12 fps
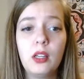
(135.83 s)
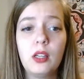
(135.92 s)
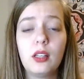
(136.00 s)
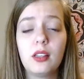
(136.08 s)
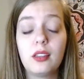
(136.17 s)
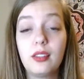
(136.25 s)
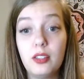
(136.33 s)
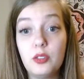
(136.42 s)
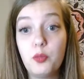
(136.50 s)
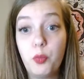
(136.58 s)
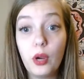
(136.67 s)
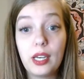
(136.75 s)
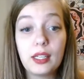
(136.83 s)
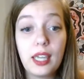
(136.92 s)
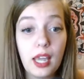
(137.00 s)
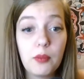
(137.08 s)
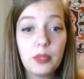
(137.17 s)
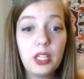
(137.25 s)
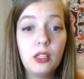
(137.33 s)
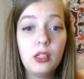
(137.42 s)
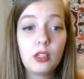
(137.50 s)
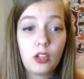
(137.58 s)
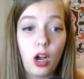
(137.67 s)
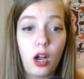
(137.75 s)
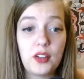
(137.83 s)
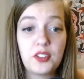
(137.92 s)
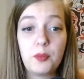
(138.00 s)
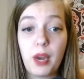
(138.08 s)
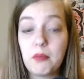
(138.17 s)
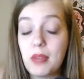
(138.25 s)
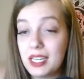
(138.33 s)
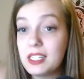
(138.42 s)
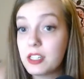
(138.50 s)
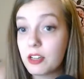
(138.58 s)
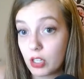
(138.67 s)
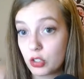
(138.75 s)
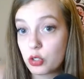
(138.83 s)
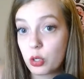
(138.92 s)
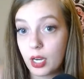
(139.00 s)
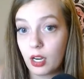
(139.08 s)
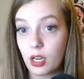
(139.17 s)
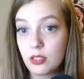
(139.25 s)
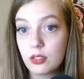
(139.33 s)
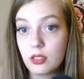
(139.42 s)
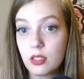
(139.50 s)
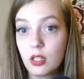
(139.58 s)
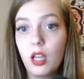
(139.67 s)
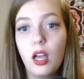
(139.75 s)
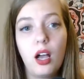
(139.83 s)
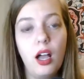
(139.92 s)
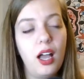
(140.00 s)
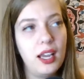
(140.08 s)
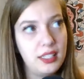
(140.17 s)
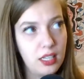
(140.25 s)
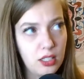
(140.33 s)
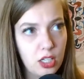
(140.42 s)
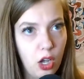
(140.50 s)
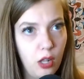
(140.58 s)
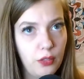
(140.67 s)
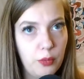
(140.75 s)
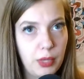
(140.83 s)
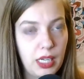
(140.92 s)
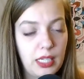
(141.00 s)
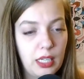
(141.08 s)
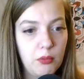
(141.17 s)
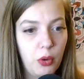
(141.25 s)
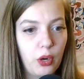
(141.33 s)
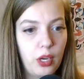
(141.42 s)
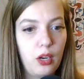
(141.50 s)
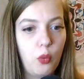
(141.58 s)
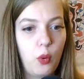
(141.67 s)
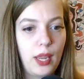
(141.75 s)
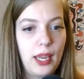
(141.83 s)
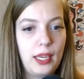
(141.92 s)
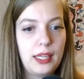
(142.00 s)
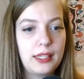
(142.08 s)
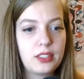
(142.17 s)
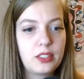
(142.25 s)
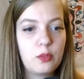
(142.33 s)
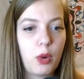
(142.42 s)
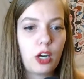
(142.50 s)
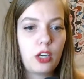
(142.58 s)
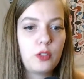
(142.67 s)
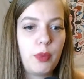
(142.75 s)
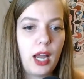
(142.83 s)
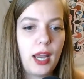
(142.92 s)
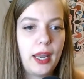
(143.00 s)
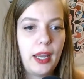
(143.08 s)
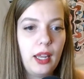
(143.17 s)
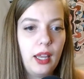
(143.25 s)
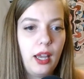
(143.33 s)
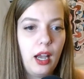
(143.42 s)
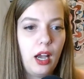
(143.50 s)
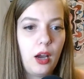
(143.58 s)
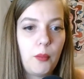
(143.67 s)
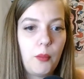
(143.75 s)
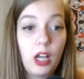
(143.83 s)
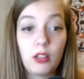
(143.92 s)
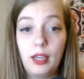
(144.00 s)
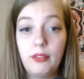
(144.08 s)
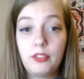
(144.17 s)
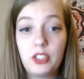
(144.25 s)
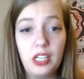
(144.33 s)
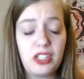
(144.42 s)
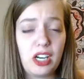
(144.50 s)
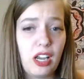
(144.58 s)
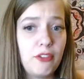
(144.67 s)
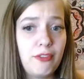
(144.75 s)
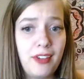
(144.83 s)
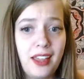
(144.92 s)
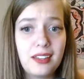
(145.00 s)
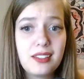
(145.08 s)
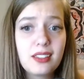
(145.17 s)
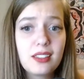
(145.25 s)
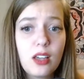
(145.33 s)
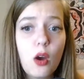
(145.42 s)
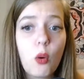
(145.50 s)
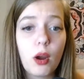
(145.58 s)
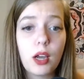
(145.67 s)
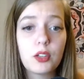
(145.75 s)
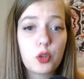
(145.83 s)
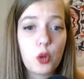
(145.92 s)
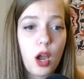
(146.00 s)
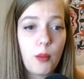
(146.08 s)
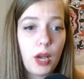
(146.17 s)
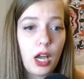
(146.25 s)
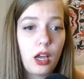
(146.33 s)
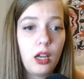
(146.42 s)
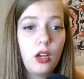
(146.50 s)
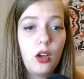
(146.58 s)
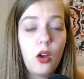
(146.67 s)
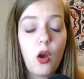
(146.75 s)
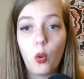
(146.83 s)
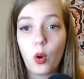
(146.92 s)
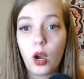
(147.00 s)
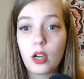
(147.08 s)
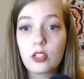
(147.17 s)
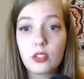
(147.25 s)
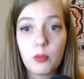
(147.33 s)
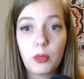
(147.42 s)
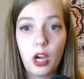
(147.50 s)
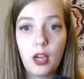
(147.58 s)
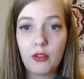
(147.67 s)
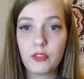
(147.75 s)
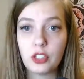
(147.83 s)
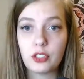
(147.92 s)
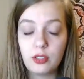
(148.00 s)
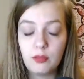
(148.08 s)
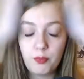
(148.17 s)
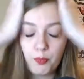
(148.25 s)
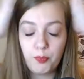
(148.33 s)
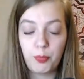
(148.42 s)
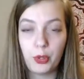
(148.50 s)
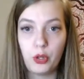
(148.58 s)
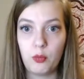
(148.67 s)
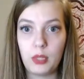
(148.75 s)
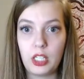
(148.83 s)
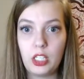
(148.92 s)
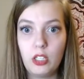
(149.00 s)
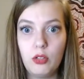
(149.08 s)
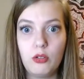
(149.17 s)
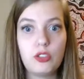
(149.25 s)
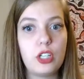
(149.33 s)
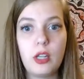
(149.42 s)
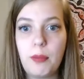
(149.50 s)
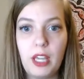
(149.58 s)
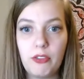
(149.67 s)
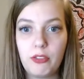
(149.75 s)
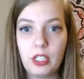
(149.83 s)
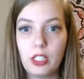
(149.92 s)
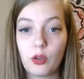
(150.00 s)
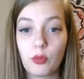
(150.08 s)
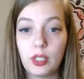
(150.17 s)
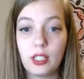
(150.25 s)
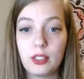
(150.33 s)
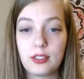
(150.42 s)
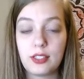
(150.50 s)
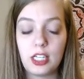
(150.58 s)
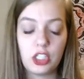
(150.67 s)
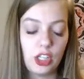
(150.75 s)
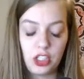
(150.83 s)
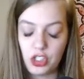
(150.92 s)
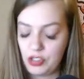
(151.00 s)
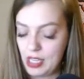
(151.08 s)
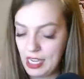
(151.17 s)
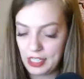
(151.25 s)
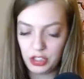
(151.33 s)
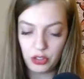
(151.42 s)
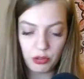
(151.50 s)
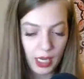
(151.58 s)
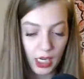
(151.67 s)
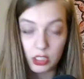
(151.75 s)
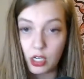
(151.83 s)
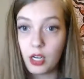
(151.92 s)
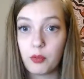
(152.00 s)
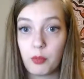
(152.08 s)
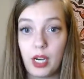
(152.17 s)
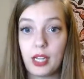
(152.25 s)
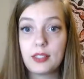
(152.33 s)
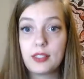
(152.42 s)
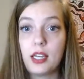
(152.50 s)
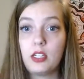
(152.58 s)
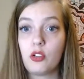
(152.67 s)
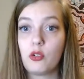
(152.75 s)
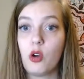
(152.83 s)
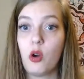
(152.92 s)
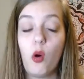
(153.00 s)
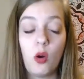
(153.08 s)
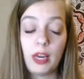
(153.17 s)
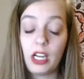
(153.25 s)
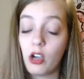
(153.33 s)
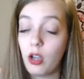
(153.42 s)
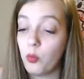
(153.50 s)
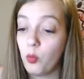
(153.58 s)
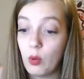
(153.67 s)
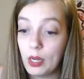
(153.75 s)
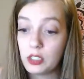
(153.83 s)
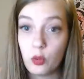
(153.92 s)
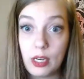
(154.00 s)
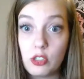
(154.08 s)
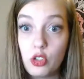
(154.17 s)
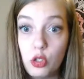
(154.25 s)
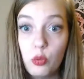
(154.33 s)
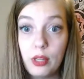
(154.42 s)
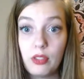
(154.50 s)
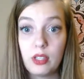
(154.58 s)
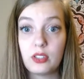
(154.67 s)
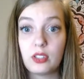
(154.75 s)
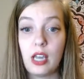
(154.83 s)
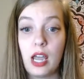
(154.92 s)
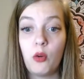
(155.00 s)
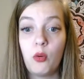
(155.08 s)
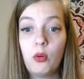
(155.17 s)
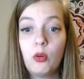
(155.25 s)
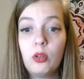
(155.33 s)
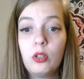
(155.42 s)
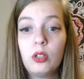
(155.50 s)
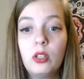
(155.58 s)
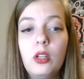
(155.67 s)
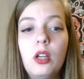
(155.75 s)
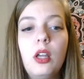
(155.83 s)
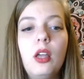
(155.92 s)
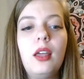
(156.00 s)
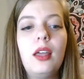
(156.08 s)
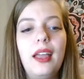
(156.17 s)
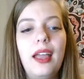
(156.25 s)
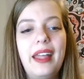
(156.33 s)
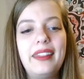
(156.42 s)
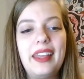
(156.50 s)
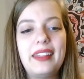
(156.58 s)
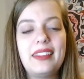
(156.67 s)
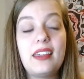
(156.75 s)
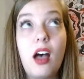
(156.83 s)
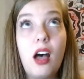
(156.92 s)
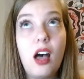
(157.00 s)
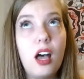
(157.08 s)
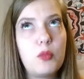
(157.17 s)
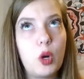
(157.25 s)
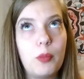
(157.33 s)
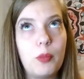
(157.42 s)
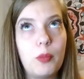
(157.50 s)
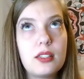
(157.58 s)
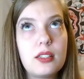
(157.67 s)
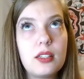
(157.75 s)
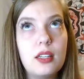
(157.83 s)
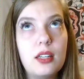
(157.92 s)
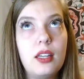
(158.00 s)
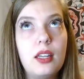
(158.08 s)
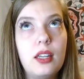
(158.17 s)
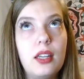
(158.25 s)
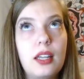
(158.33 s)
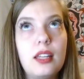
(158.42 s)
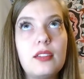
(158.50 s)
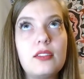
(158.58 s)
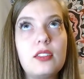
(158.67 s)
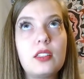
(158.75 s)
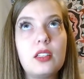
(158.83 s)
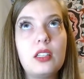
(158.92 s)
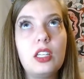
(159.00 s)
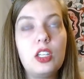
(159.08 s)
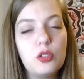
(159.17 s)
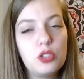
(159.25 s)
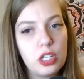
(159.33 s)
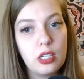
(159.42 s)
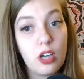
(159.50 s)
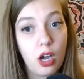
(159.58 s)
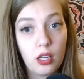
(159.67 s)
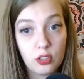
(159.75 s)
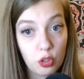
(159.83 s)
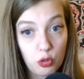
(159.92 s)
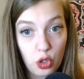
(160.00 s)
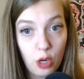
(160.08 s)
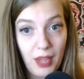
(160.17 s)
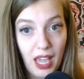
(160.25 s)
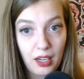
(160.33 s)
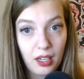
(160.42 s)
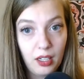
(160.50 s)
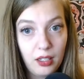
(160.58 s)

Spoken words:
This point can be caused by many different triggers. I tend to call it the breaking point when it's sparked by a life-changing event or a trauma or some kind of just boom, huge epiphany or realization that just hits you like a ton of bricks and you go, oh my God, what do I do with this now? And then the aha moment is usually not so traumatic.